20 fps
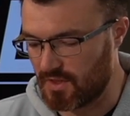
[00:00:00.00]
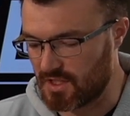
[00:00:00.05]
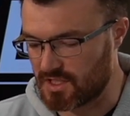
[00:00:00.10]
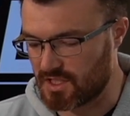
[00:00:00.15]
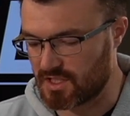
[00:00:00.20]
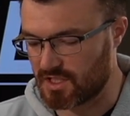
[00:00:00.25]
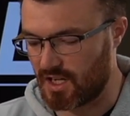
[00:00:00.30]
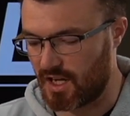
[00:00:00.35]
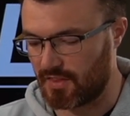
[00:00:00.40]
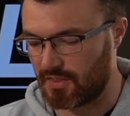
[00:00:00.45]

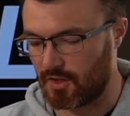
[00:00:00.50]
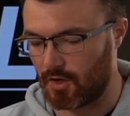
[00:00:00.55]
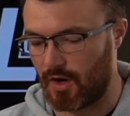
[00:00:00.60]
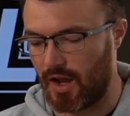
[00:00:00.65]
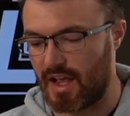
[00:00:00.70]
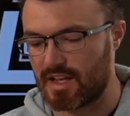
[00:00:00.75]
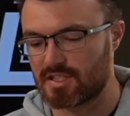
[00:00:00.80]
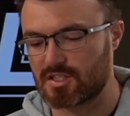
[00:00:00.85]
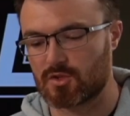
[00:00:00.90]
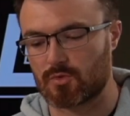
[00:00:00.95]
This has got
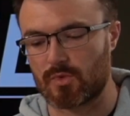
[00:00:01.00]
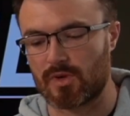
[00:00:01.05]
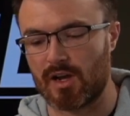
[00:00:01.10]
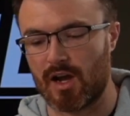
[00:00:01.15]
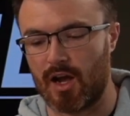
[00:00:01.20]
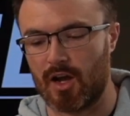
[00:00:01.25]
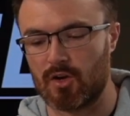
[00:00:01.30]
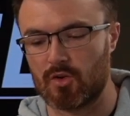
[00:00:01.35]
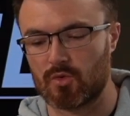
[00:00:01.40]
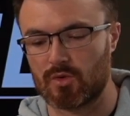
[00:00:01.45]
their
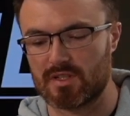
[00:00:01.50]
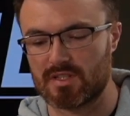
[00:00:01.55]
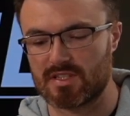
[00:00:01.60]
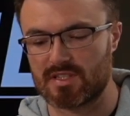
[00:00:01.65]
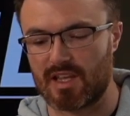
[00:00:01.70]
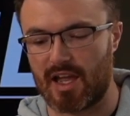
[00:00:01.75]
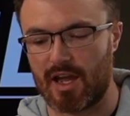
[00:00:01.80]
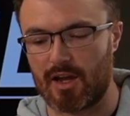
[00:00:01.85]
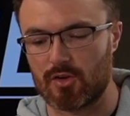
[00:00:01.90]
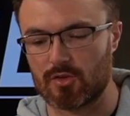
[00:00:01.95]
S300
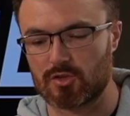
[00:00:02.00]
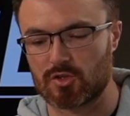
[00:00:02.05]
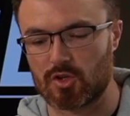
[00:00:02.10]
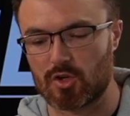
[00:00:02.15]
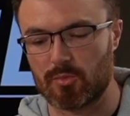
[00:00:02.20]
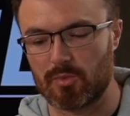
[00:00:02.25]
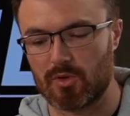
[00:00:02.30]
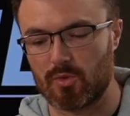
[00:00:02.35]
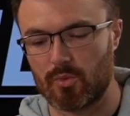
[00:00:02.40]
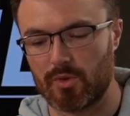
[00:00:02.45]
style
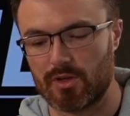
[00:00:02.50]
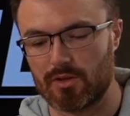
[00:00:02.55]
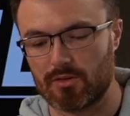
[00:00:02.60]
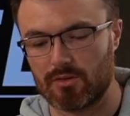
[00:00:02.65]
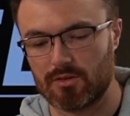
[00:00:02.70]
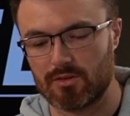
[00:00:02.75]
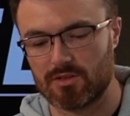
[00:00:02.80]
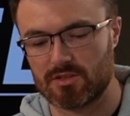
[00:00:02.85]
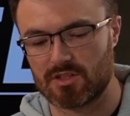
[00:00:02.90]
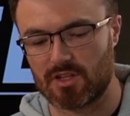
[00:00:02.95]
turbine
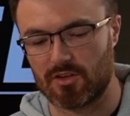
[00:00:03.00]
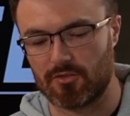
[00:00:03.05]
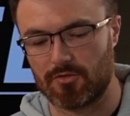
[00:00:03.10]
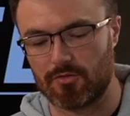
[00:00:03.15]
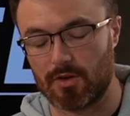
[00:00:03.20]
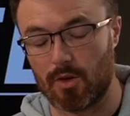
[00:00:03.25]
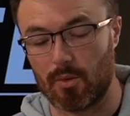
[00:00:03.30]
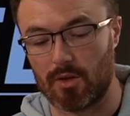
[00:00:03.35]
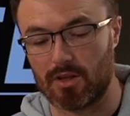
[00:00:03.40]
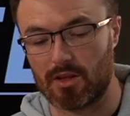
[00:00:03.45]
wheel. It's going
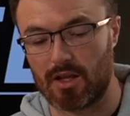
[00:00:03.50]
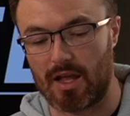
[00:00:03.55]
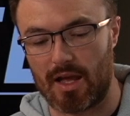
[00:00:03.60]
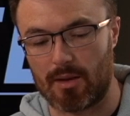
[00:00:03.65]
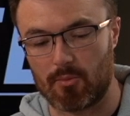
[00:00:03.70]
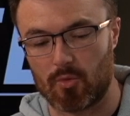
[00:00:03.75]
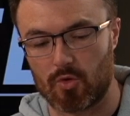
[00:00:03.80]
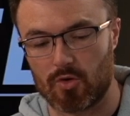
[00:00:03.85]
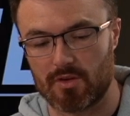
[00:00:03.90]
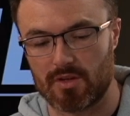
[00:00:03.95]
to flow a
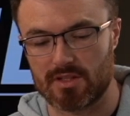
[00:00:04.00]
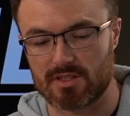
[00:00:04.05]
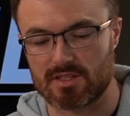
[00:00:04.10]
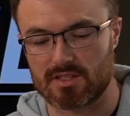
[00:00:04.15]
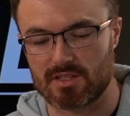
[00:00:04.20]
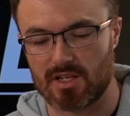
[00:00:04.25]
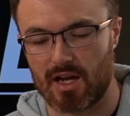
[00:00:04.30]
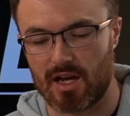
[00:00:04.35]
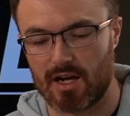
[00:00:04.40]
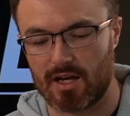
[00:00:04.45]
lot more
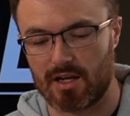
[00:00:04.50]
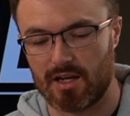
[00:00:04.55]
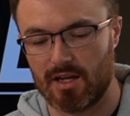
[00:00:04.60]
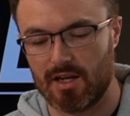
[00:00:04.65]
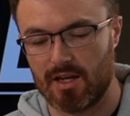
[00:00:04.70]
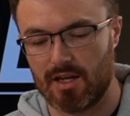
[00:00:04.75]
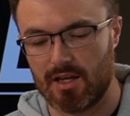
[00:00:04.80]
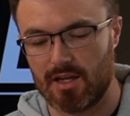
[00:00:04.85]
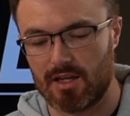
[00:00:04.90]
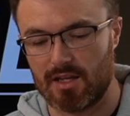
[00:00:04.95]
than
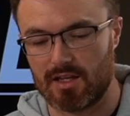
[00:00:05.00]
stock.